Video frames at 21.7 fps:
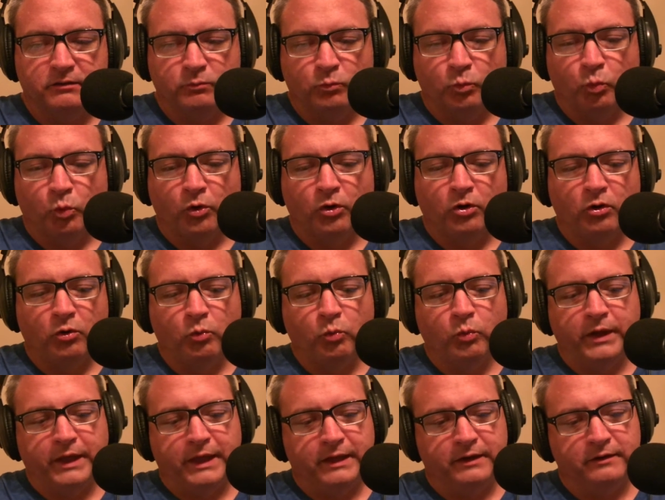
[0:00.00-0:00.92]

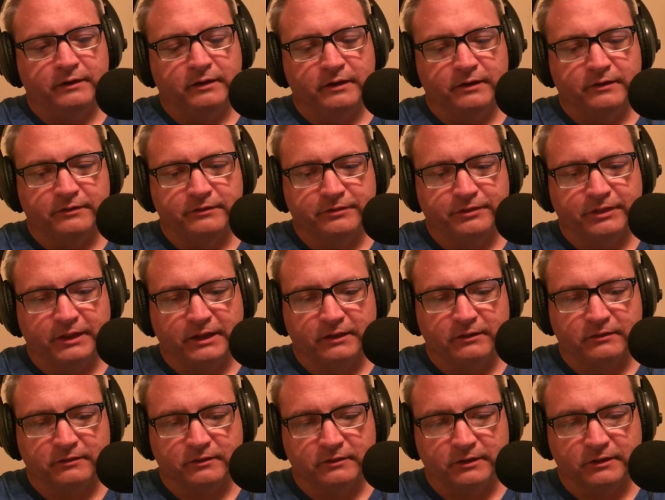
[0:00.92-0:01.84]
whirlwind of
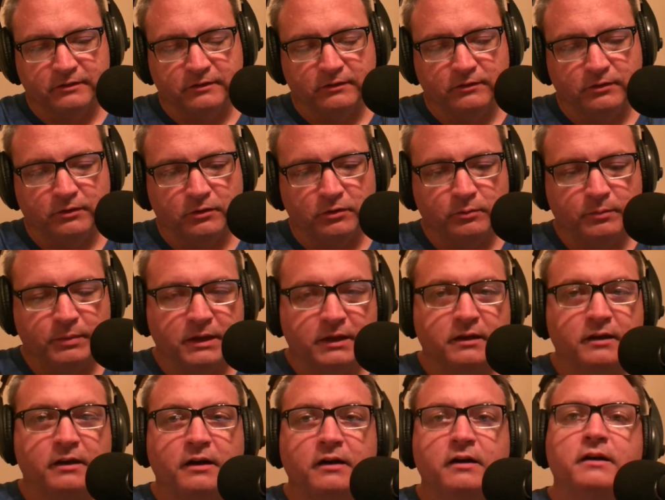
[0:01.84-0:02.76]
things to listen to
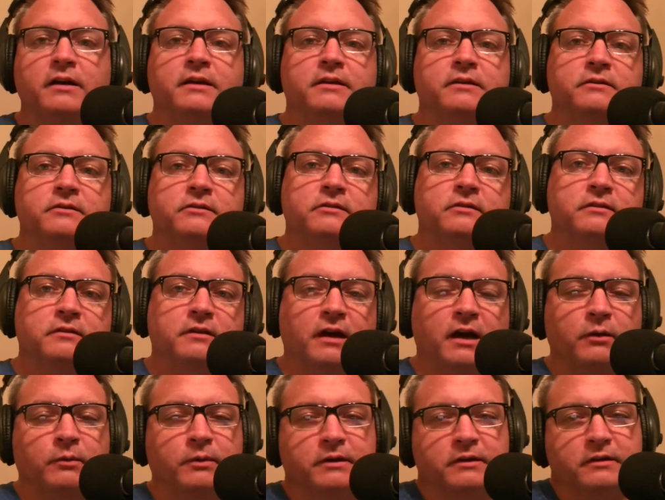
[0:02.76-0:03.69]
because
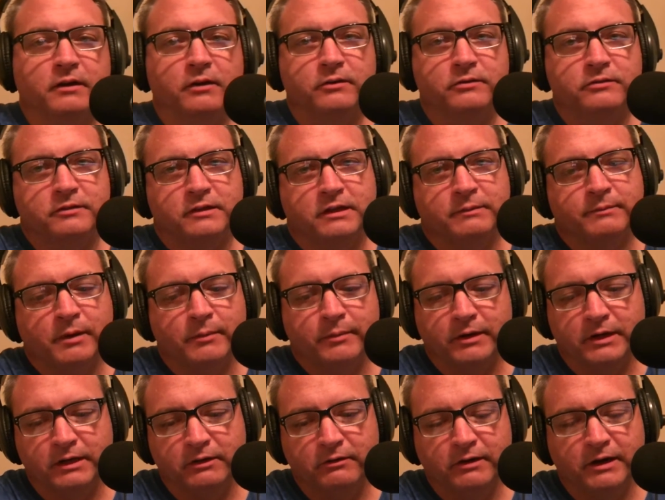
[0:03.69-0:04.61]
I went to go see my
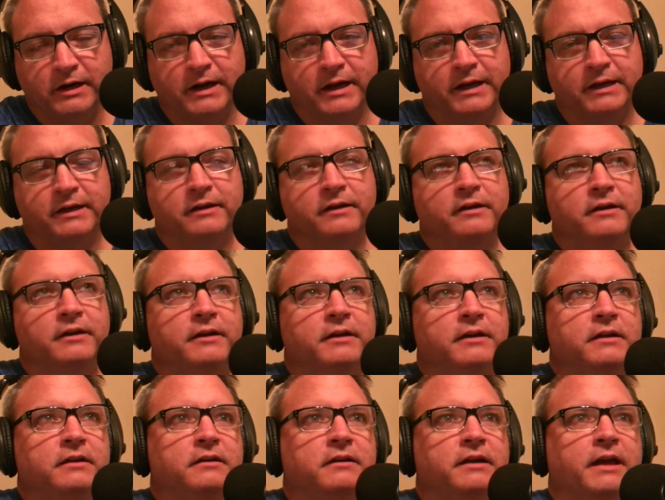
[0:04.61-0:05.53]
buddy Greg.
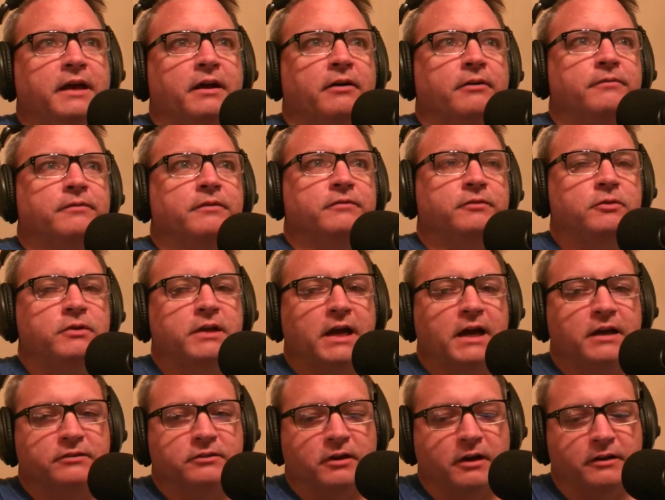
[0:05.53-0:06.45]
Now, if you
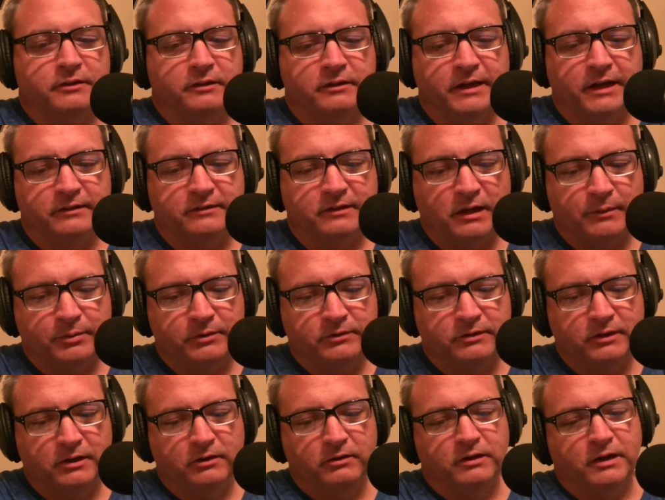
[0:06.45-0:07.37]
guys caught the last
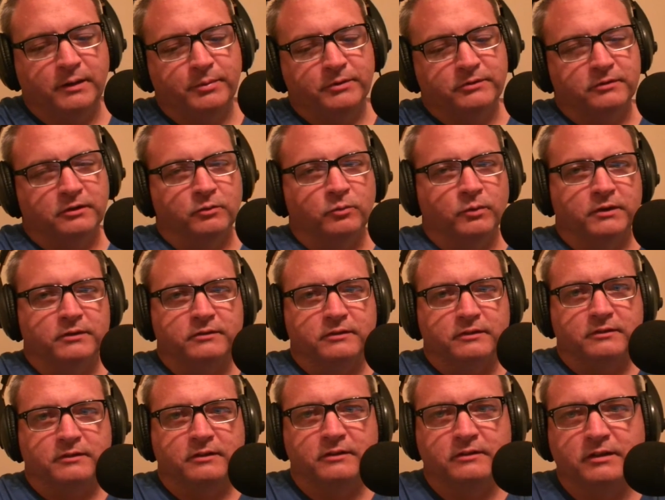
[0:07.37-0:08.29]
episode
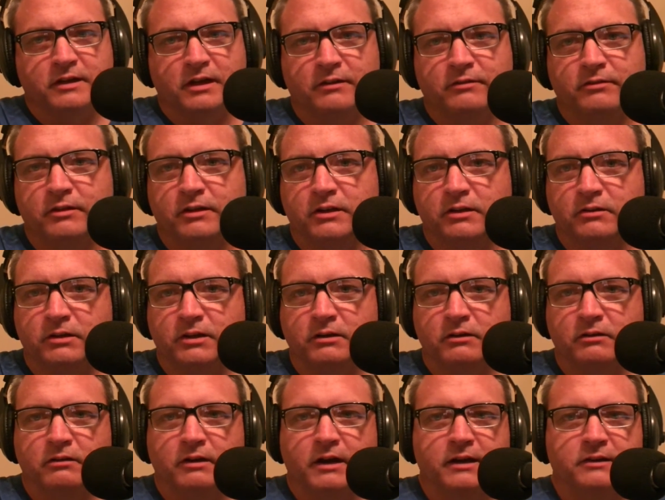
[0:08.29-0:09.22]
167, you'll hear
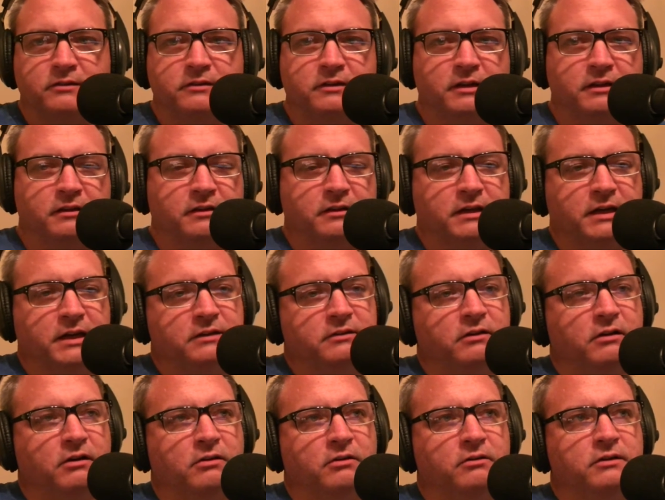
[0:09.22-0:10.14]
Greg Steele and I
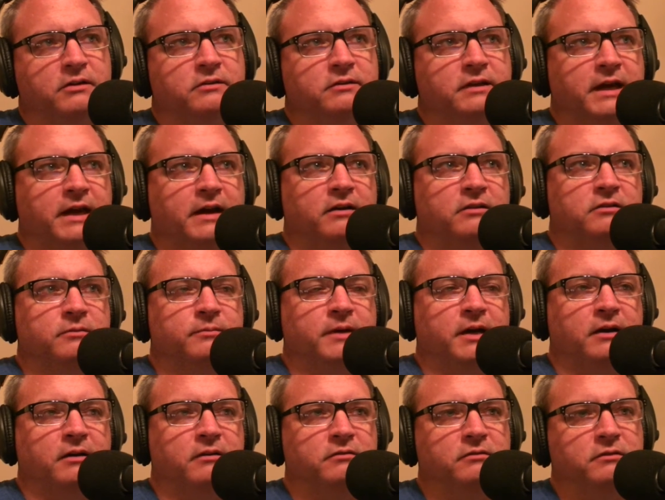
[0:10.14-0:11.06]
talk on his couch
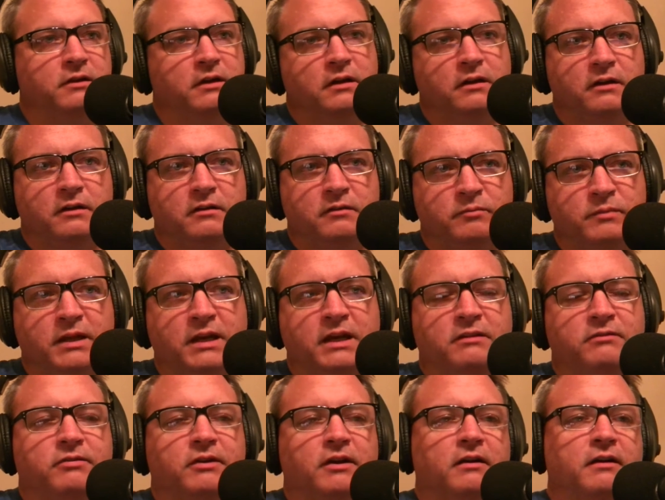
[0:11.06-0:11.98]
about
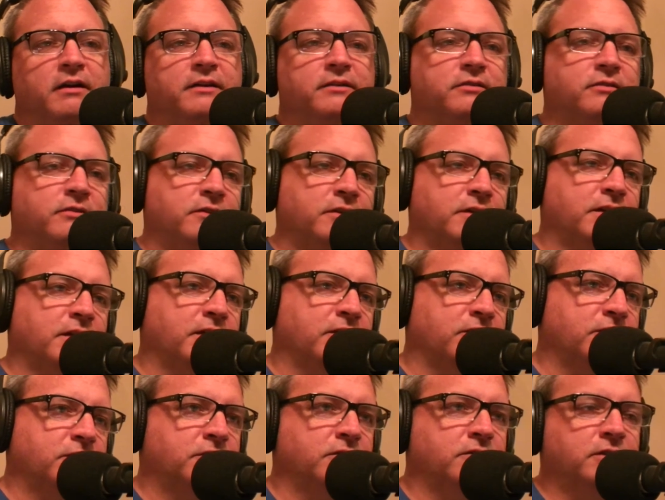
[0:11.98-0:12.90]
many various
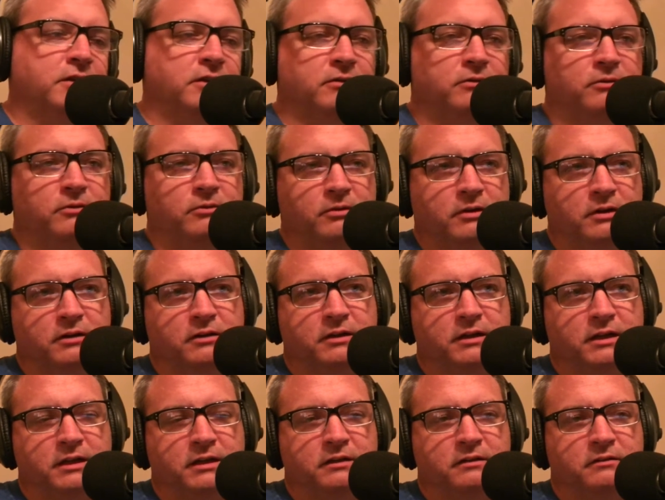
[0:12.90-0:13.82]
things,
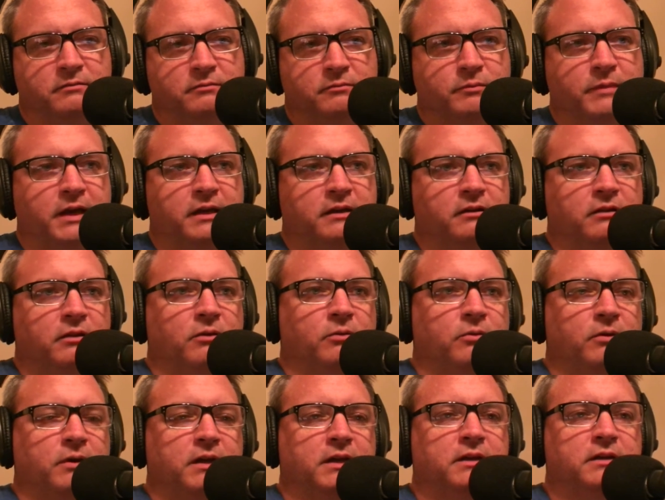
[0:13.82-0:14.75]
grilling and
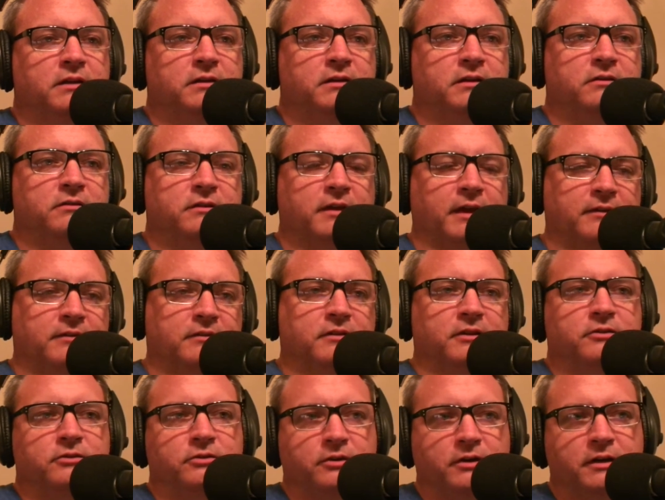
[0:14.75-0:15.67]
Mandalorian and
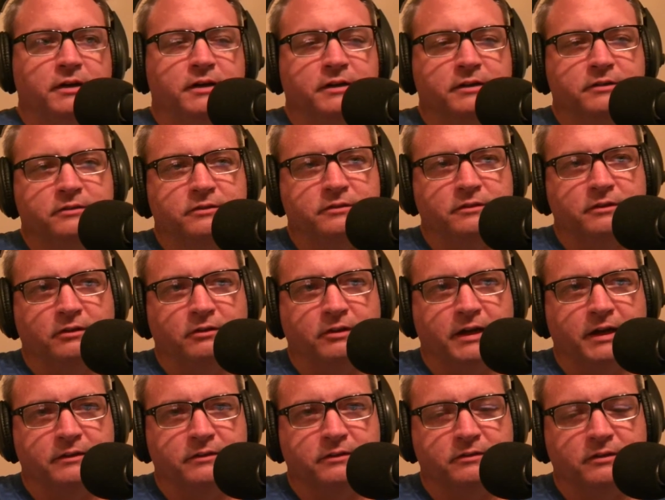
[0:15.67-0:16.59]
Tesla trucks and all
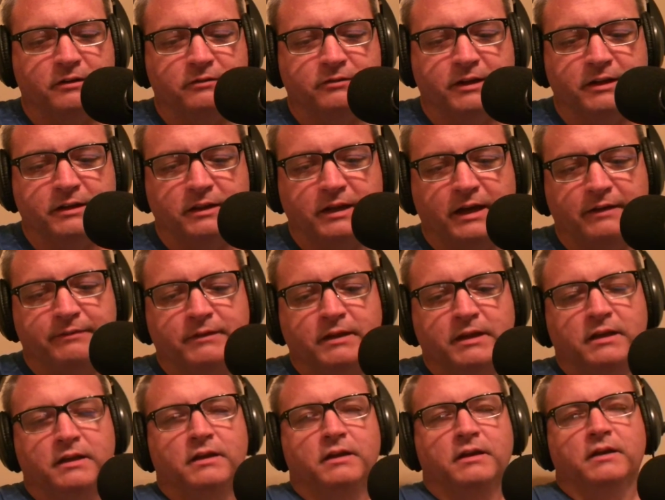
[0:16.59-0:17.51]
kinds of stuff like that.
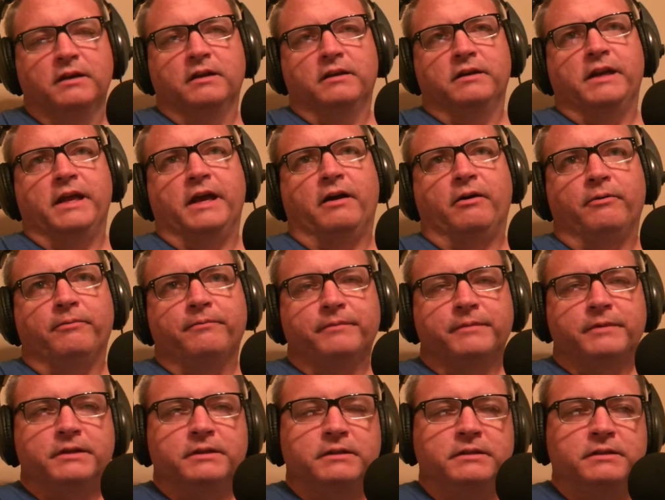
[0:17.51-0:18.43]
Now,
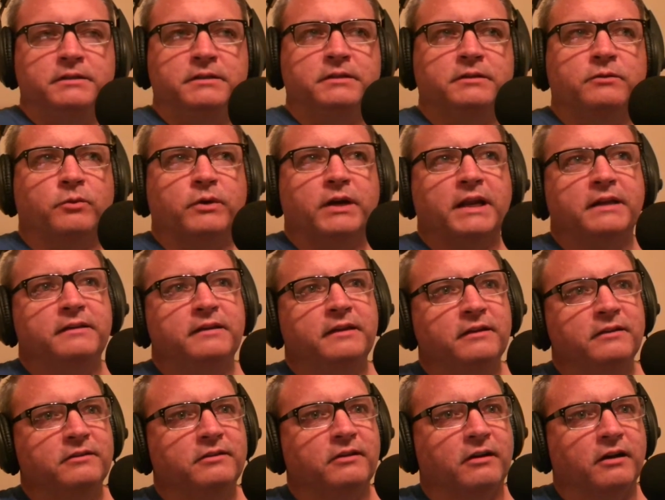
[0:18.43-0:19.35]
what I
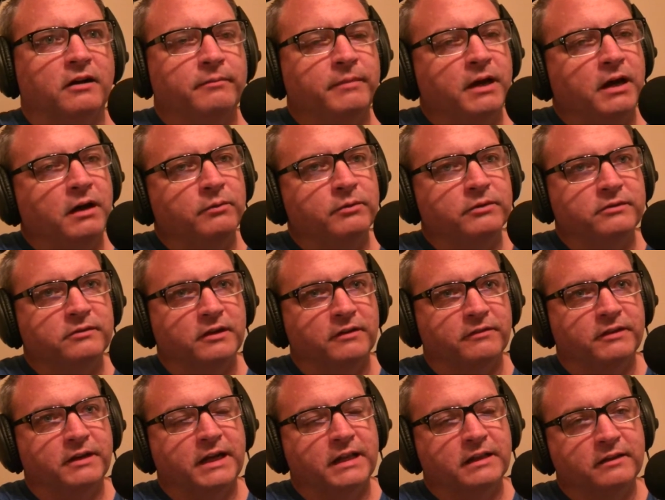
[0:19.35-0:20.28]
didn't talk about was stuff
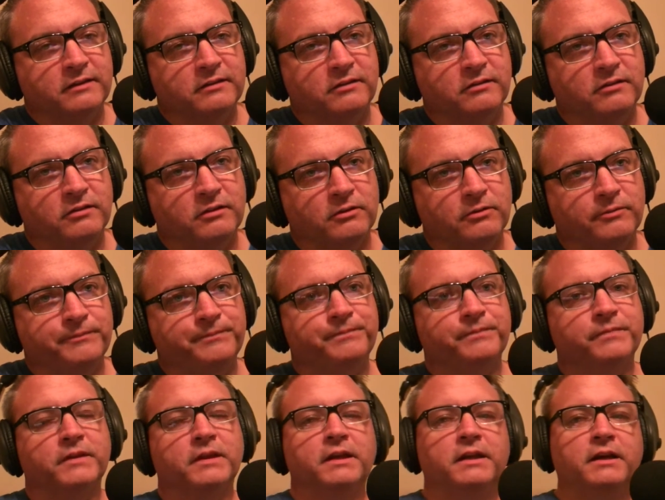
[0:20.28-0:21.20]
that I listened to.
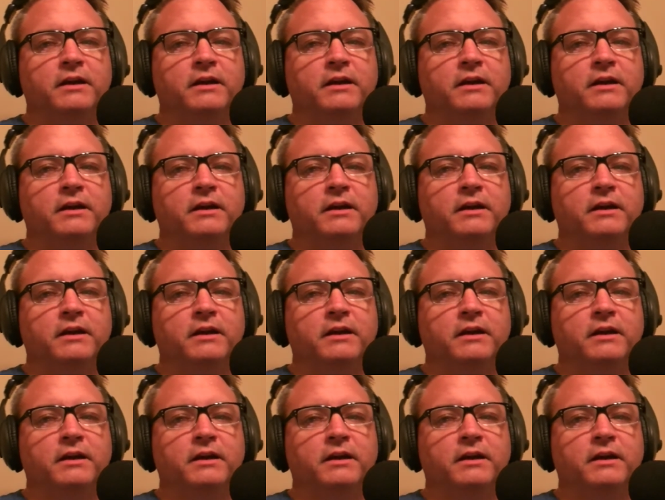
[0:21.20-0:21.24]
And